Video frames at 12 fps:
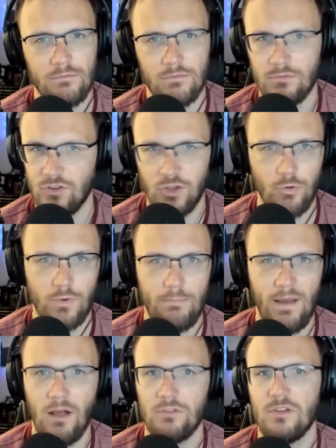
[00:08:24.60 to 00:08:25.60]
secure
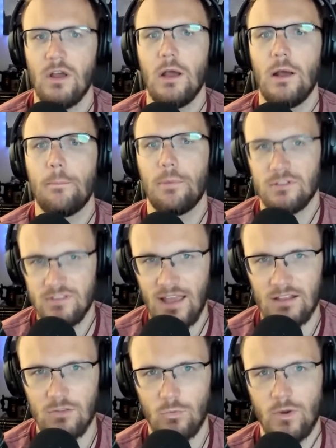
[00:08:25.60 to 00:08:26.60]
rebounds,
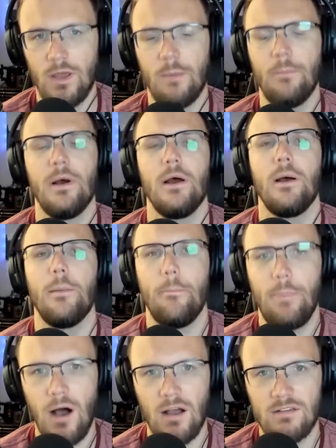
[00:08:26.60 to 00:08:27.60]
protect the rim,
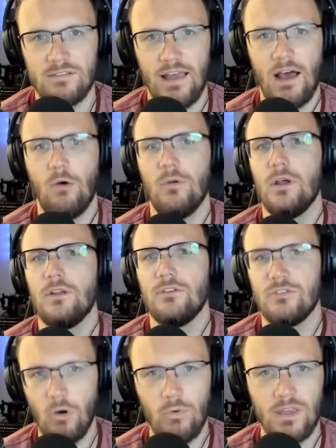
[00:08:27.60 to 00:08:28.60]
box out
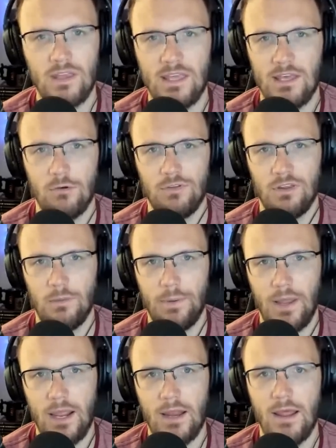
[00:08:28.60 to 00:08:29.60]
don't get killed in the
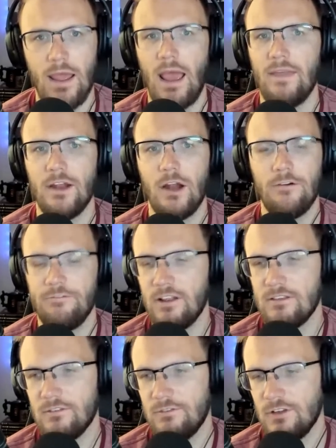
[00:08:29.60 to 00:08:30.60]
paint, and then
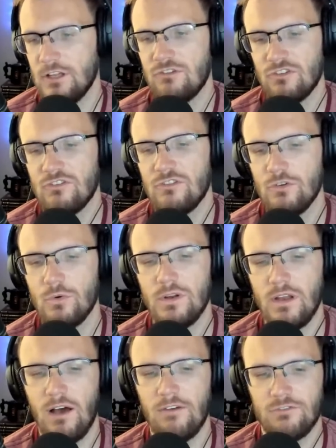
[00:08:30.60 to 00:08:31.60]
offensively just do
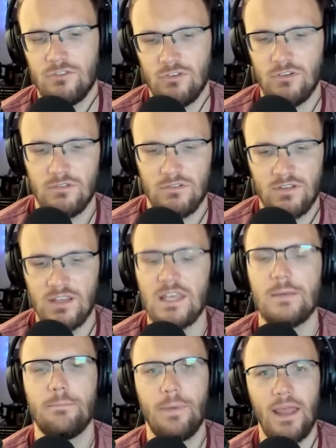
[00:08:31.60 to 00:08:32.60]
enough to to
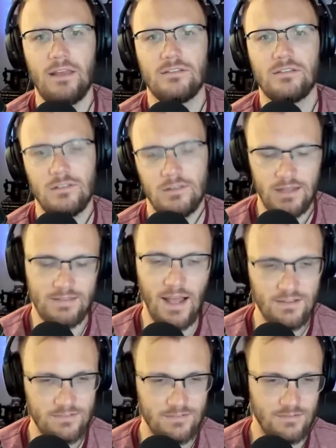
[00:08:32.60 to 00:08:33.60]
keep pace. Like
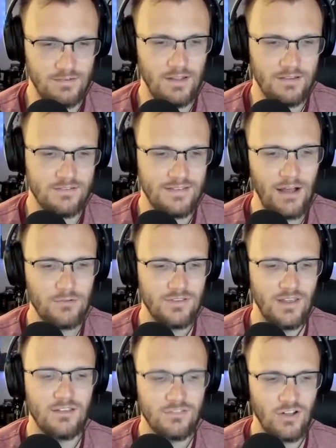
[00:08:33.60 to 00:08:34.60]
that's it sounds
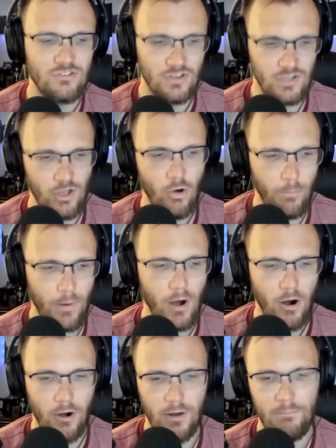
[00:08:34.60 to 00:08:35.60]
like such a low
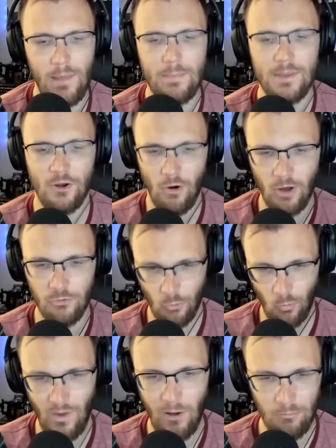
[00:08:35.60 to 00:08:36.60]
bar, and maybe you're
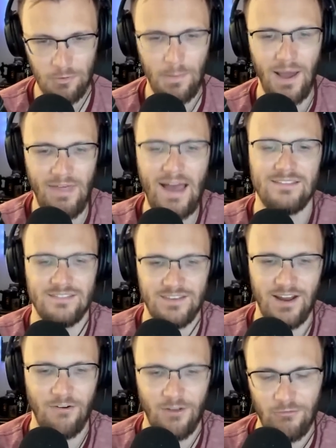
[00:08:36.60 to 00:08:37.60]
underwhelmed by that
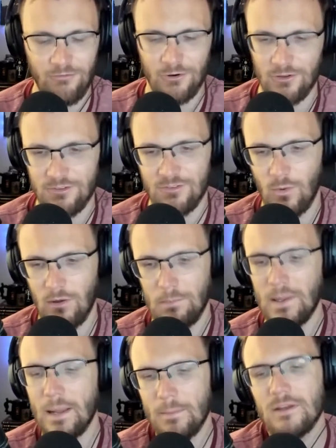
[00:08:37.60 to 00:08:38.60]
scenario of Nerlens Noel
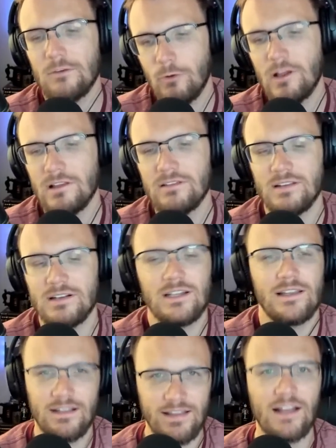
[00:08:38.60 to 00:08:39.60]
playing, but realistically,
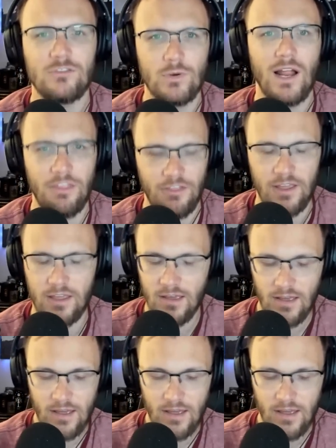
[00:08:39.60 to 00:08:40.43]
like that's what I think